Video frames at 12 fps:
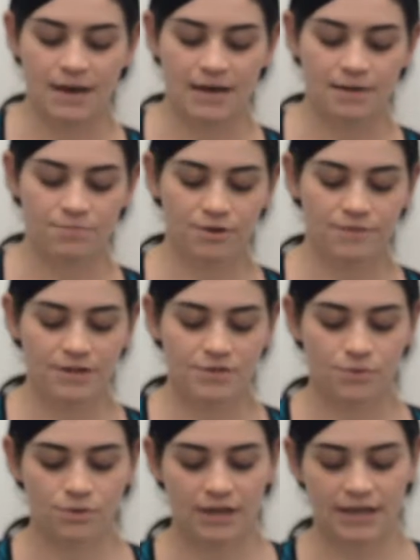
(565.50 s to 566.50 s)
Any
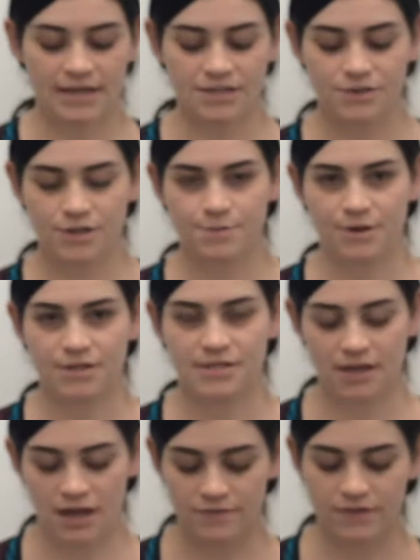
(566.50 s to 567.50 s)
previous role that gains you experience
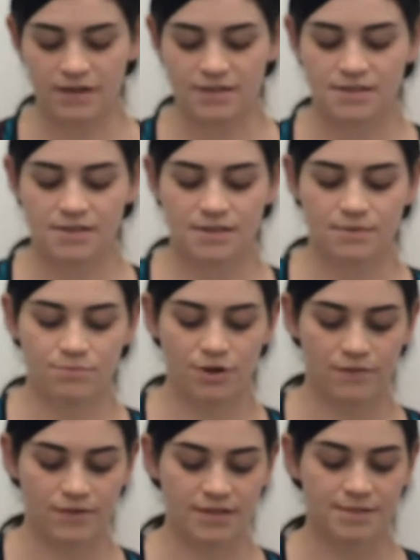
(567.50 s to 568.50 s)
and confidence.
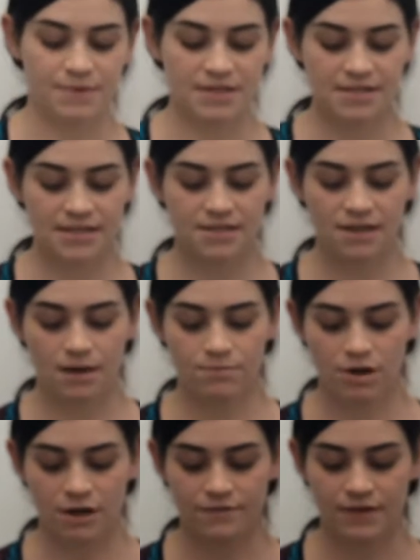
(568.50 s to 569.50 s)
Previous business,
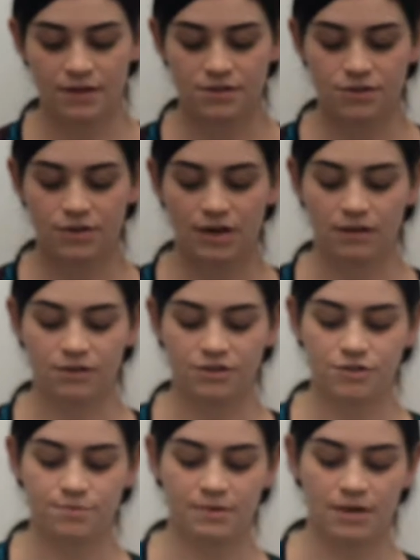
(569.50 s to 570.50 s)
nonprofits, you need to learn
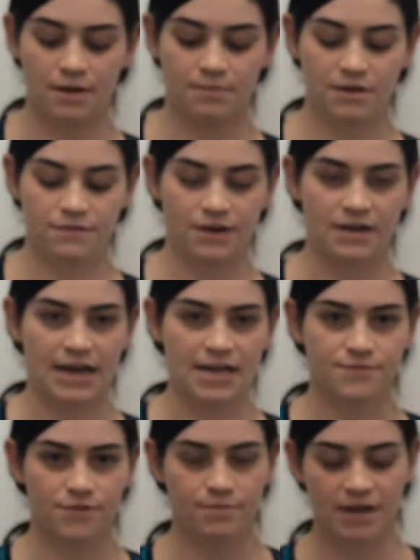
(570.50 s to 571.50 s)
to not be afraid to
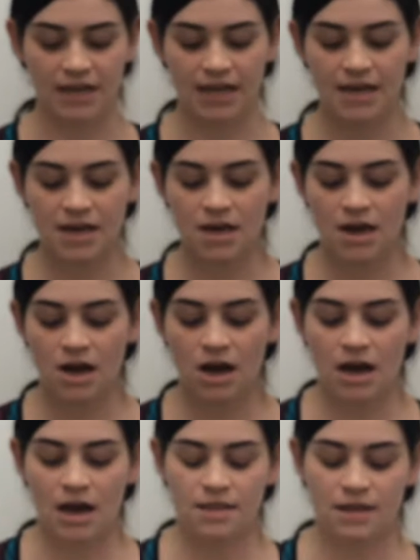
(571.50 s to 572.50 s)
ask for money.
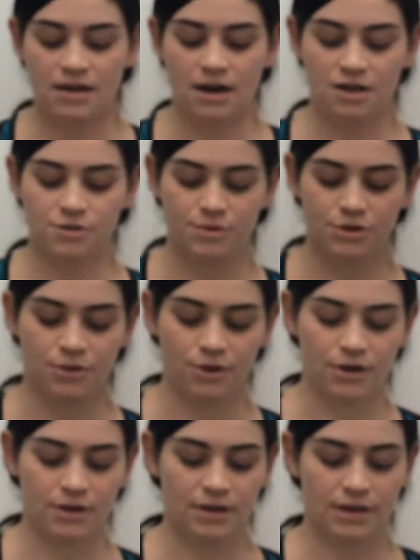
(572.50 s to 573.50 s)
And then an
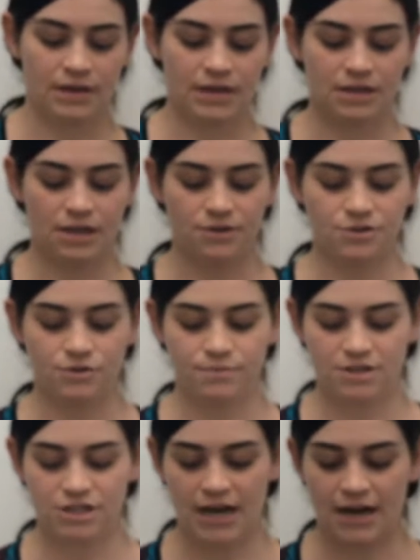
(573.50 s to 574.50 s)
entrepreneur can get you to a
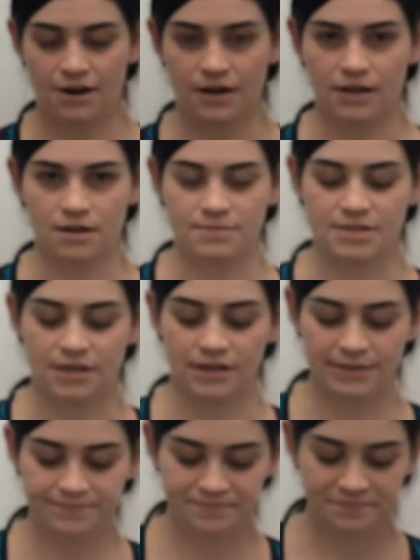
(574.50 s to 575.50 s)
much higher income
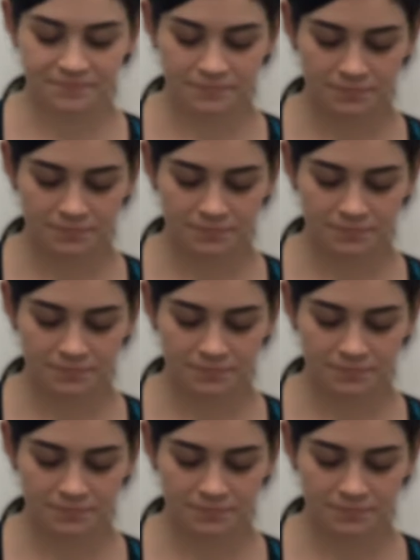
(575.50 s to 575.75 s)
ceiling.